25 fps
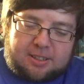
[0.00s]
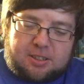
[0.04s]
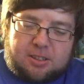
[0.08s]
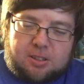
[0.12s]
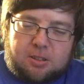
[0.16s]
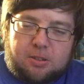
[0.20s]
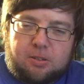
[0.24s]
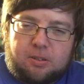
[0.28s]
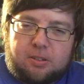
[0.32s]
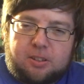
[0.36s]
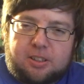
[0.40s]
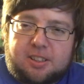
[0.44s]

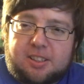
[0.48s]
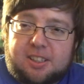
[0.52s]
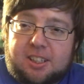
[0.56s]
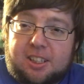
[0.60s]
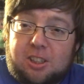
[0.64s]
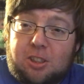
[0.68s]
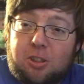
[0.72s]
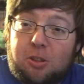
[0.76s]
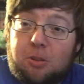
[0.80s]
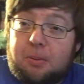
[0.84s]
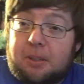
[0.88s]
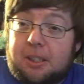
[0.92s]
so it's
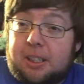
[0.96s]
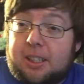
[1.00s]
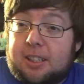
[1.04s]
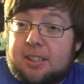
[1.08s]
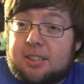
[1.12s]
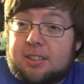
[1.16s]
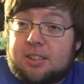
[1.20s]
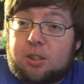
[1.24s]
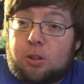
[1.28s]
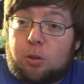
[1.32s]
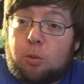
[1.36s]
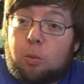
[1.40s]
like 2
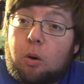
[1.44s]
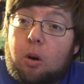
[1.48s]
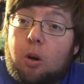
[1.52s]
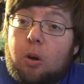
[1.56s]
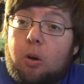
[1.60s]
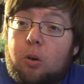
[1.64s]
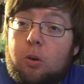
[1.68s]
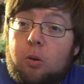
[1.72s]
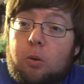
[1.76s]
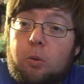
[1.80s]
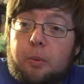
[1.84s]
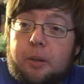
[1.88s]
weekends in a
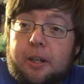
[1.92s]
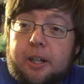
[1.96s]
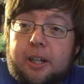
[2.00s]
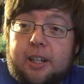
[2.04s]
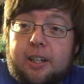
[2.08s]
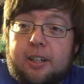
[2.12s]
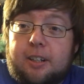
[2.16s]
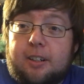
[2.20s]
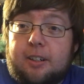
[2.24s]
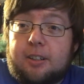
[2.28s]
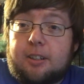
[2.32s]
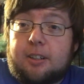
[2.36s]
row
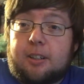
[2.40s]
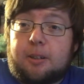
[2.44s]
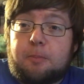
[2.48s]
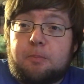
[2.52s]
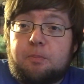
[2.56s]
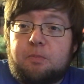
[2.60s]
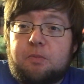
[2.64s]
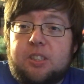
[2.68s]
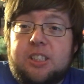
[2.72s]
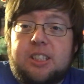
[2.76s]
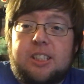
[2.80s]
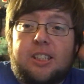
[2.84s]
where
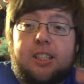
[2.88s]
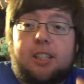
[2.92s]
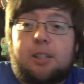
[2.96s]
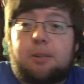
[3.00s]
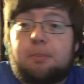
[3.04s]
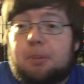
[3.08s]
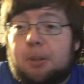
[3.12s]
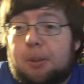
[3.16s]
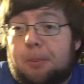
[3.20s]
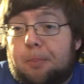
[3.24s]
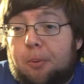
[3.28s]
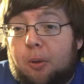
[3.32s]
I'm
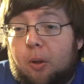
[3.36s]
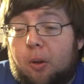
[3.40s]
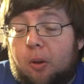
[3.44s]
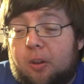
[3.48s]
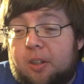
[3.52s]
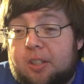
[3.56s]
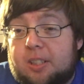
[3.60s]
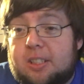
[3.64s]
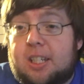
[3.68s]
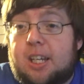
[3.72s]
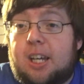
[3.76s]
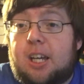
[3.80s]
visiting people
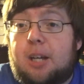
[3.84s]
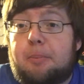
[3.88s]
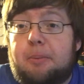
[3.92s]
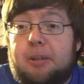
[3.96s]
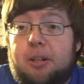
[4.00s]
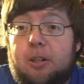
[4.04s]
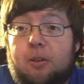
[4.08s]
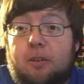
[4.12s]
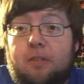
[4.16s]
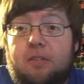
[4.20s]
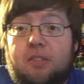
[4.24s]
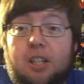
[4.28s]
all the time
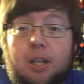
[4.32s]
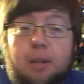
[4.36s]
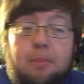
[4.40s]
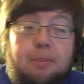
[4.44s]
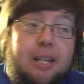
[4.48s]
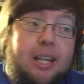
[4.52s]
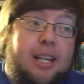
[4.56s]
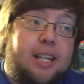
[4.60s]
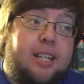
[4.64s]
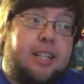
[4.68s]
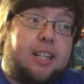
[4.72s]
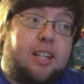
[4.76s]
and I don't have time
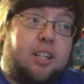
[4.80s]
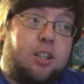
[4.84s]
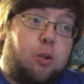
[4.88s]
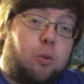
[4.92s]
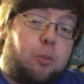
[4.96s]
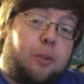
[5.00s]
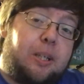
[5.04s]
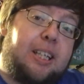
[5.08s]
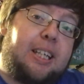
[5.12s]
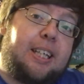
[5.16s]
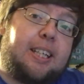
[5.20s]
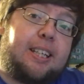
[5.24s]
to edit on the
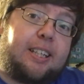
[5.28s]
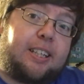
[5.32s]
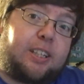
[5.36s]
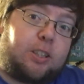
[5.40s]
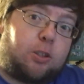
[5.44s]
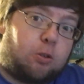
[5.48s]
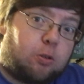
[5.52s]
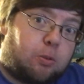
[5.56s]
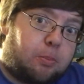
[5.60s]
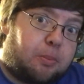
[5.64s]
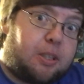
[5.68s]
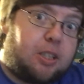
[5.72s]
weekend like
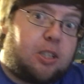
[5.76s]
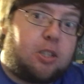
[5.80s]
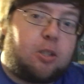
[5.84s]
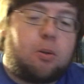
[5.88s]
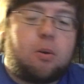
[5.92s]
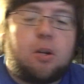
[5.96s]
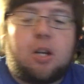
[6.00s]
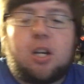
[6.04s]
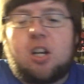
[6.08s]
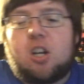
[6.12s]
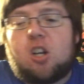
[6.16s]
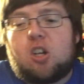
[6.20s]
I normally do.